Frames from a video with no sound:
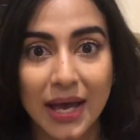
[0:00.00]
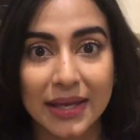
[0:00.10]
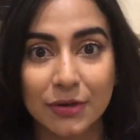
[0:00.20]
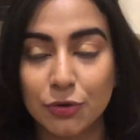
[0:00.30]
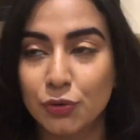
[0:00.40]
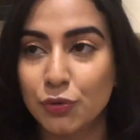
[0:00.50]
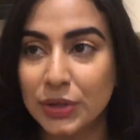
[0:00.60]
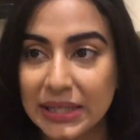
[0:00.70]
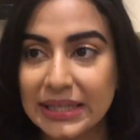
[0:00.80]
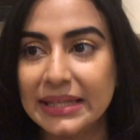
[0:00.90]
I
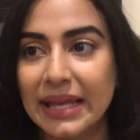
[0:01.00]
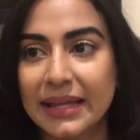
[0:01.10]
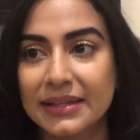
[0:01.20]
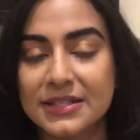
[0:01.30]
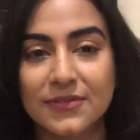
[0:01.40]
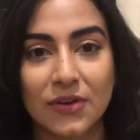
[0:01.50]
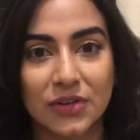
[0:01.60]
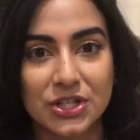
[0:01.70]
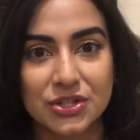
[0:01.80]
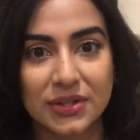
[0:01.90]
really like this
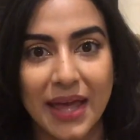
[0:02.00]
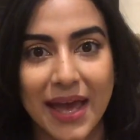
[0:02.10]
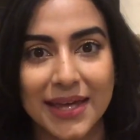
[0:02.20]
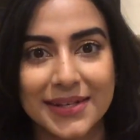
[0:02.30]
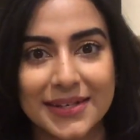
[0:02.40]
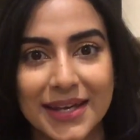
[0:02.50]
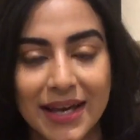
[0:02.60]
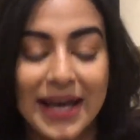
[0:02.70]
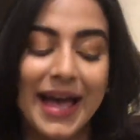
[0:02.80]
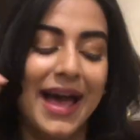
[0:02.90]
foundation, and
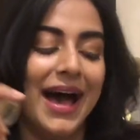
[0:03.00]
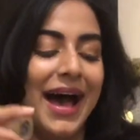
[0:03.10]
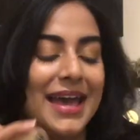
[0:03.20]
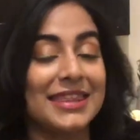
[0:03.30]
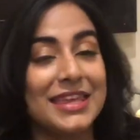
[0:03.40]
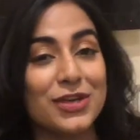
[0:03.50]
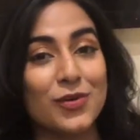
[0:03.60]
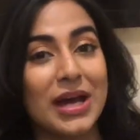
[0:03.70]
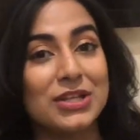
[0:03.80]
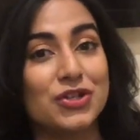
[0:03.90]
I think
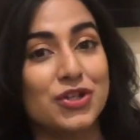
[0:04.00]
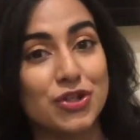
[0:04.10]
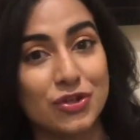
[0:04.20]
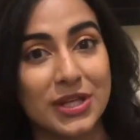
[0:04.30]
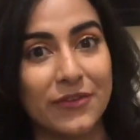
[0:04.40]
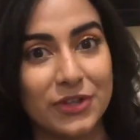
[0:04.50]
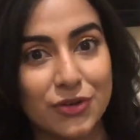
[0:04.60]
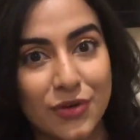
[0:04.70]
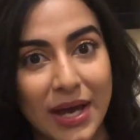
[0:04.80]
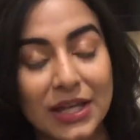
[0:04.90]
you guys should give it
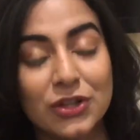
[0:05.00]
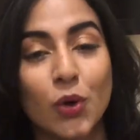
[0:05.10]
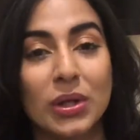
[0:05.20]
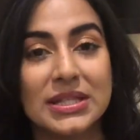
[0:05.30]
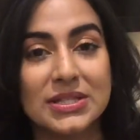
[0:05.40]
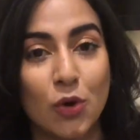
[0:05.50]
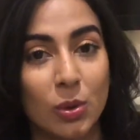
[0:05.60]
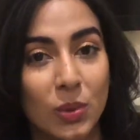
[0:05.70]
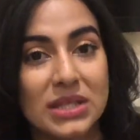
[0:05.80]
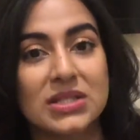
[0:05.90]
a try, though it is
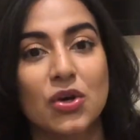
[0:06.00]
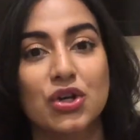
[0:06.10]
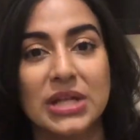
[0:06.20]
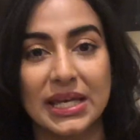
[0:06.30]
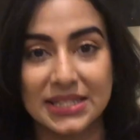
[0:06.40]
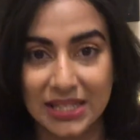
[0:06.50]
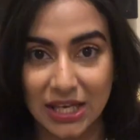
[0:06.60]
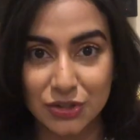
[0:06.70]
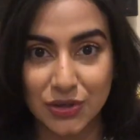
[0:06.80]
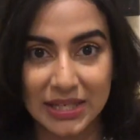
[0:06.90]
always a good
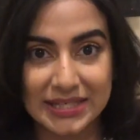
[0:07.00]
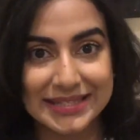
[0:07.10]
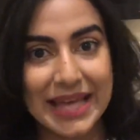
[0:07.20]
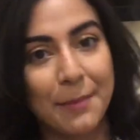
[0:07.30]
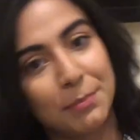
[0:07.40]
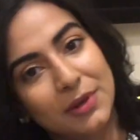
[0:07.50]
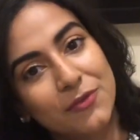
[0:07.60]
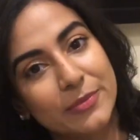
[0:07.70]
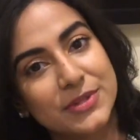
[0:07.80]
idea to get a sample from